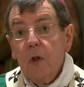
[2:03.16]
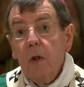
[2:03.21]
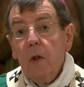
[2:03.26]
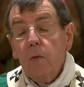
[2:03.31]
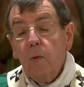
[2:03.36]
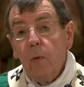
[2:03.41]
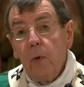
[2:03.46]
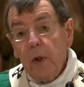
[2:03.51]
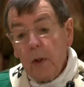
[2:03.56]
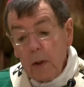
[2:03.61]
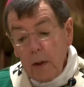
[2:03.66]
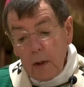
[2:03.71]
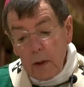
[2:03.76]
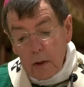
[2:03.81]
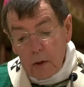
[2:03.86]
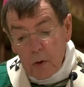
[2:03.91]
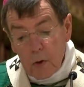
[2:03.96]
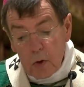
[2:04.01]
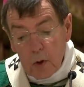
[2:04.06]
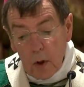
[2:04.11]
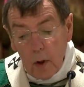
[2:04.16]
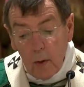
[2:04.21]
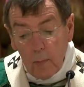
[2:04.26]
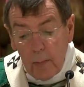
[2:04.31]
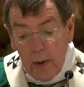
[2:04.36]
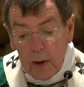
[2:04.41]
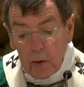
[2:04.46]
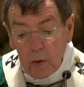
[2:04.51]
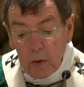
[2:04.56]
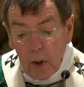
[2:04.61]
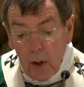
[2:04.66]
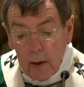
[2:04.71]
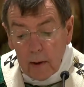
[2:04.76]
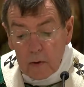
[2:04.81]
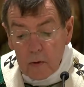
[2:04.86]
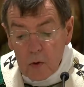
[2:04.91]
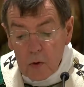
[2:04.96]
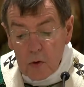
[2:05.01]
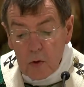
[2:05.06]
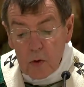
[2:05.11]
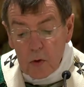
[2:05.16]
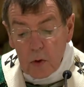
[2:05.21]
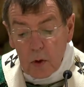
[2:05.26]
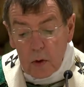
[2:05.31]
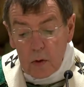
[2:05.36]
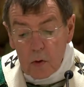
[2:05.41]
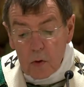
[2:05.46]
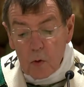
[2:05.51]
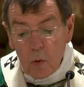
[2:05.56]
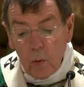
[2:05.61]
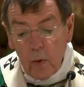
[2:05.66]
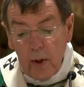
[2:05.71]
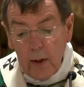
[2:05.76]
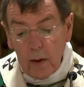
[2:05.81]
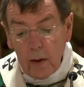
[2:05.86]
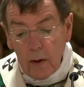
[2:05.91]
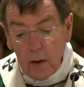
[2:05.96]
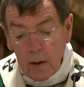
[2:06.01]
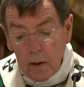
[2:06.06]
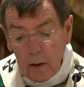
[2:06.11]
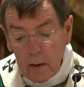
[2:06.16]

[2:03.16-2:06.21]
it really is about us as well.